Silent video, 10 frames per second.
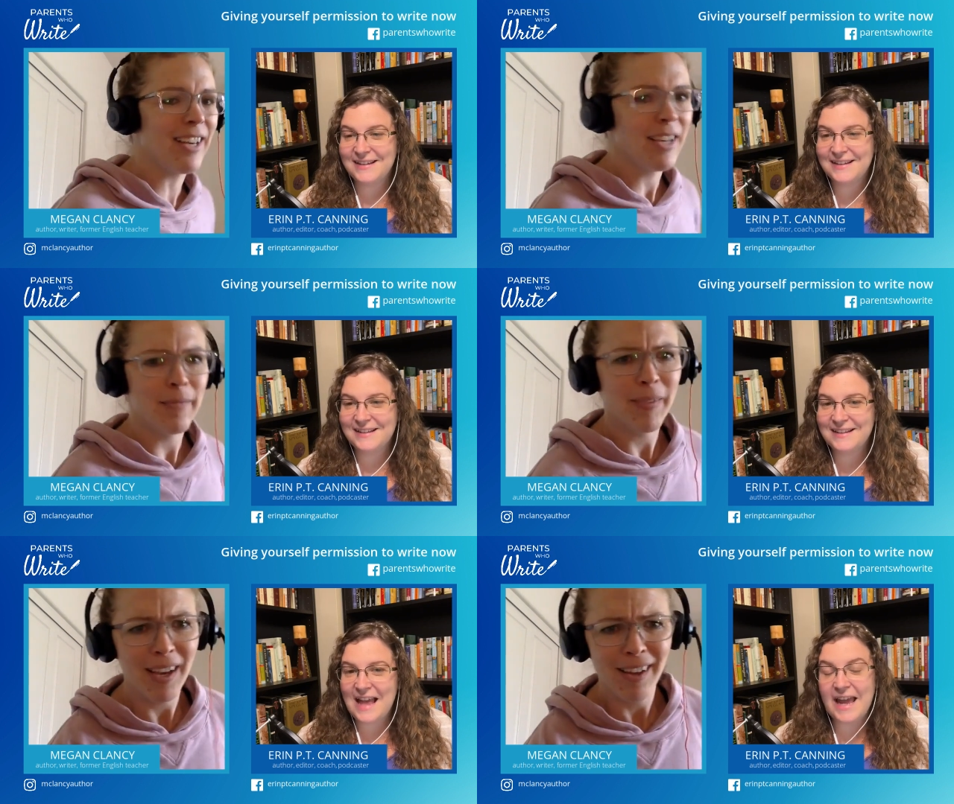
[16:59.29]
Speaker 1: Like,
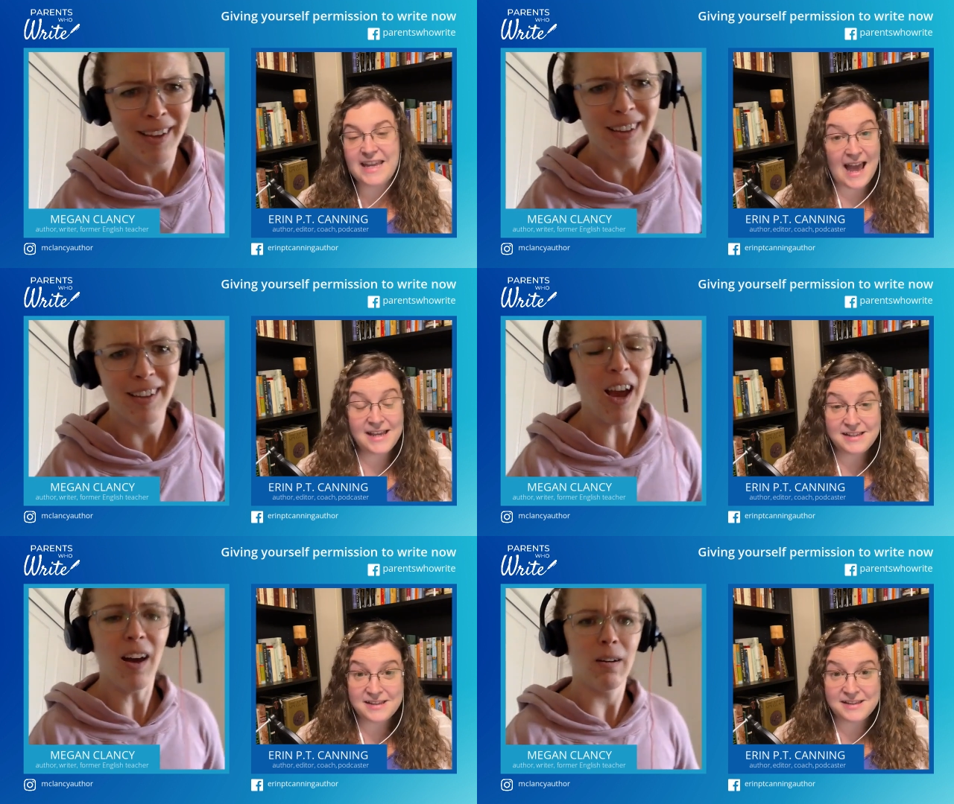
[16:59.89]
I
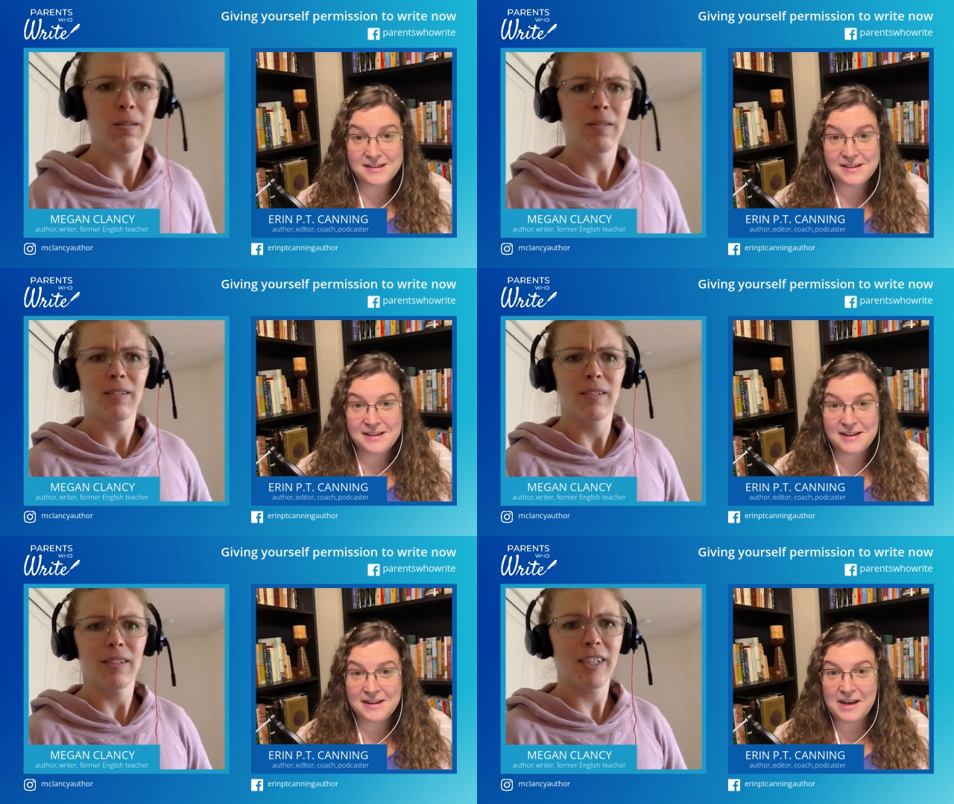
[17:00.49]
guess.
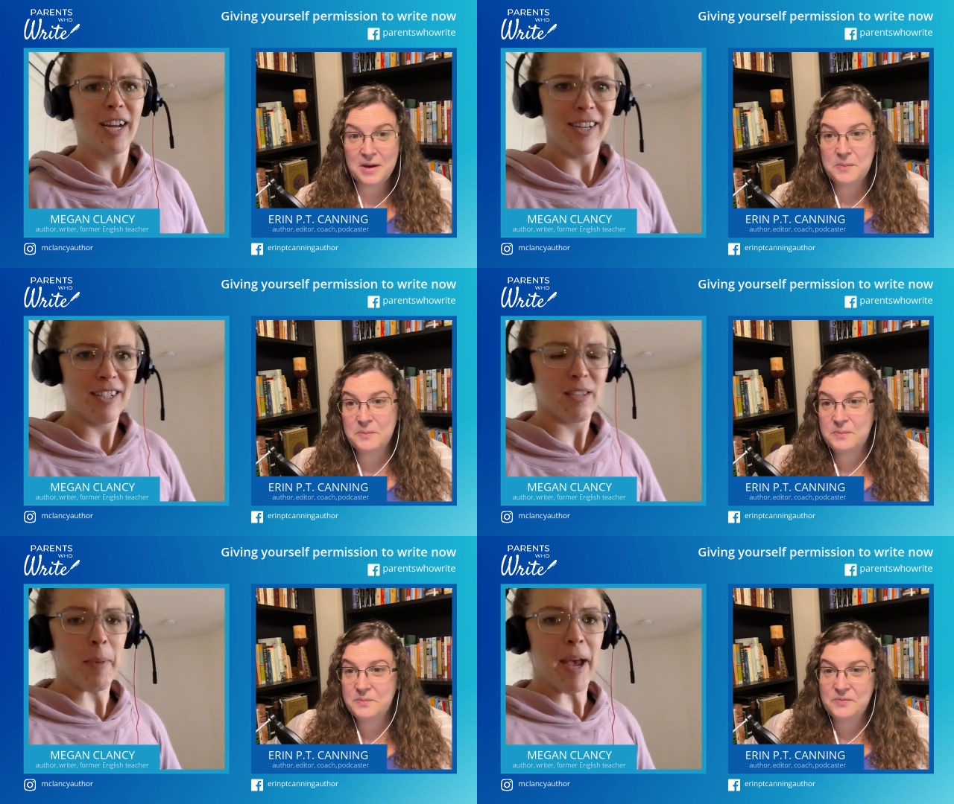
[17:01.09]
No, you're
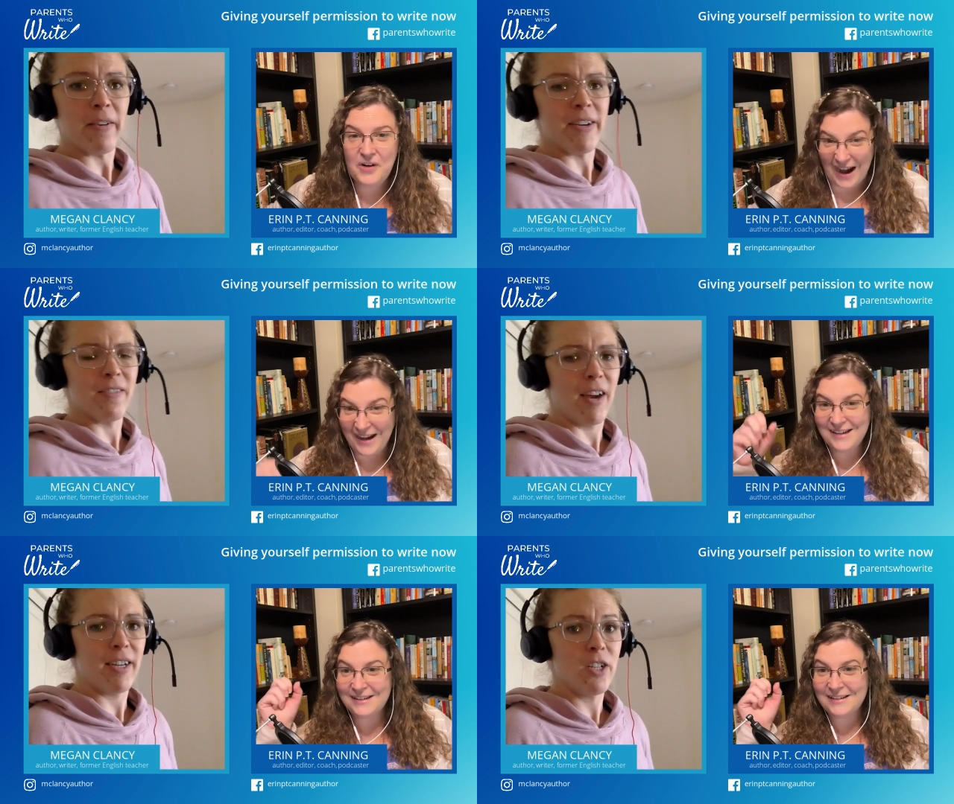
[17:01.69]
not an
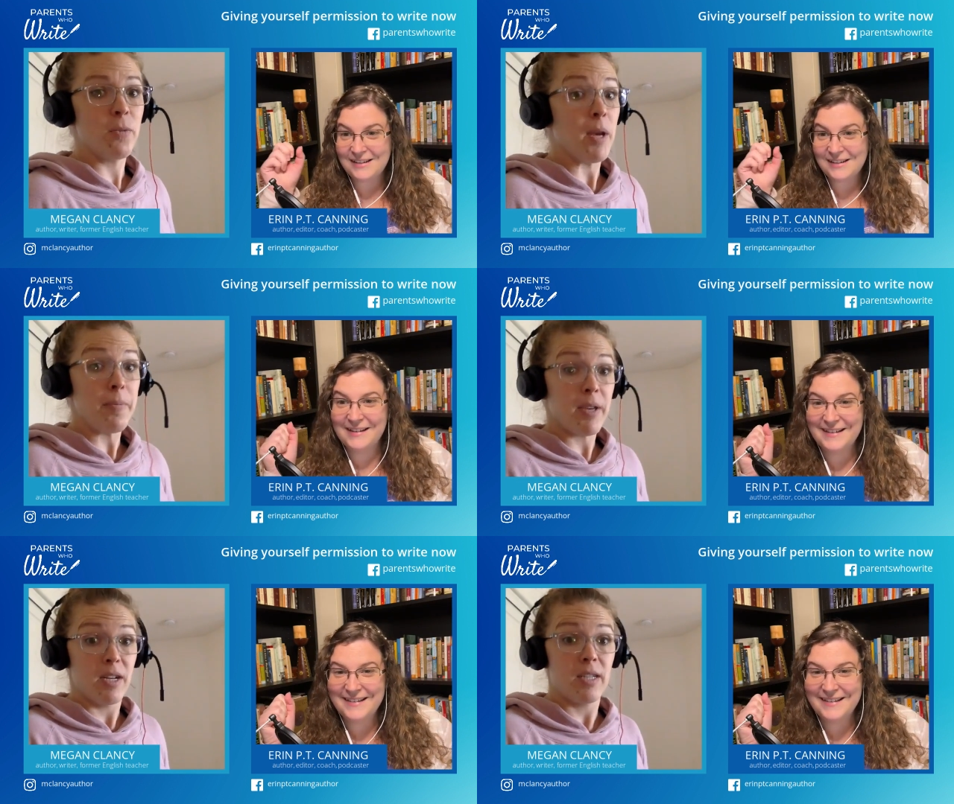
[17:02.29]
aspiring right? writer.
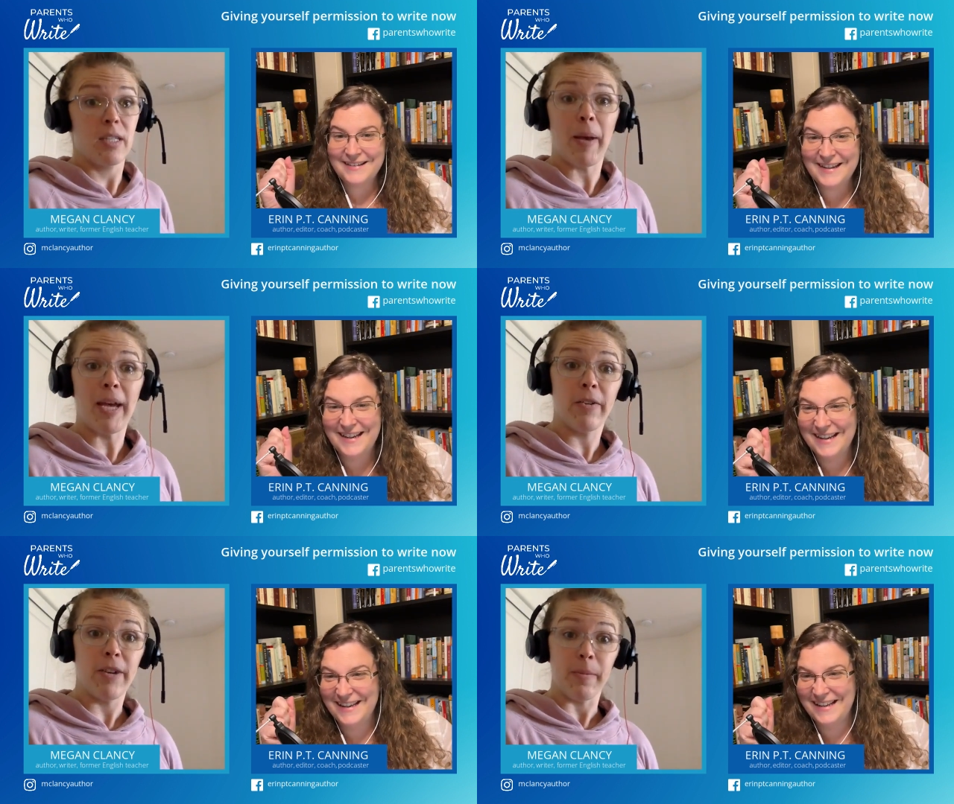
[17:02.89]
You might be an
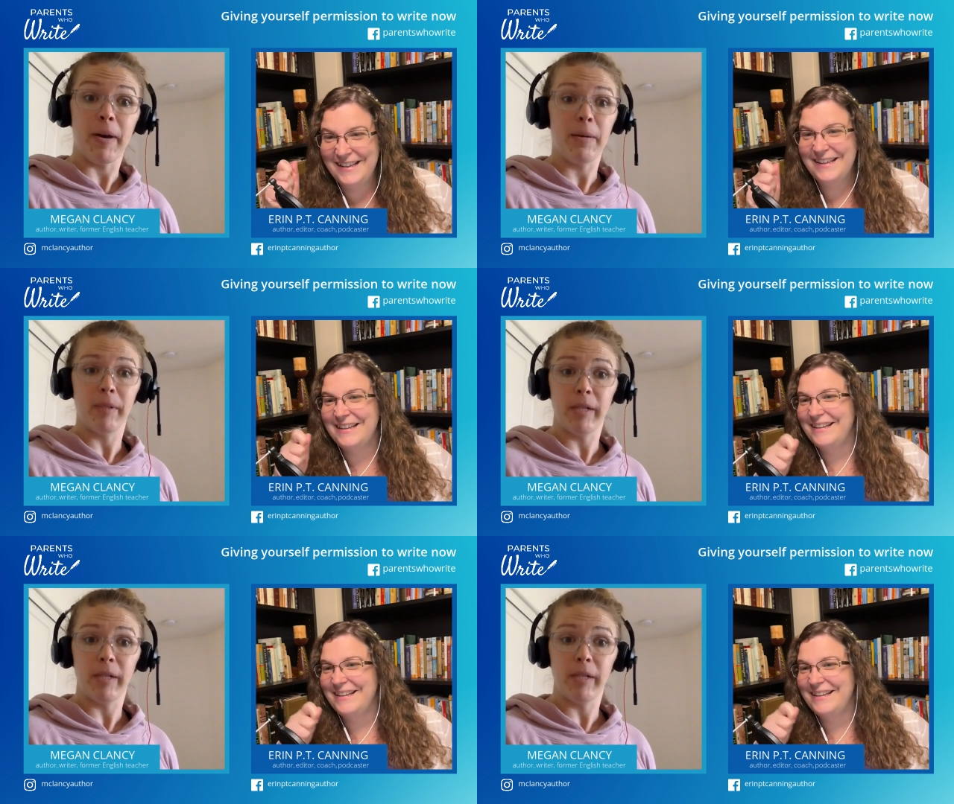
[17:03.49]
aspiring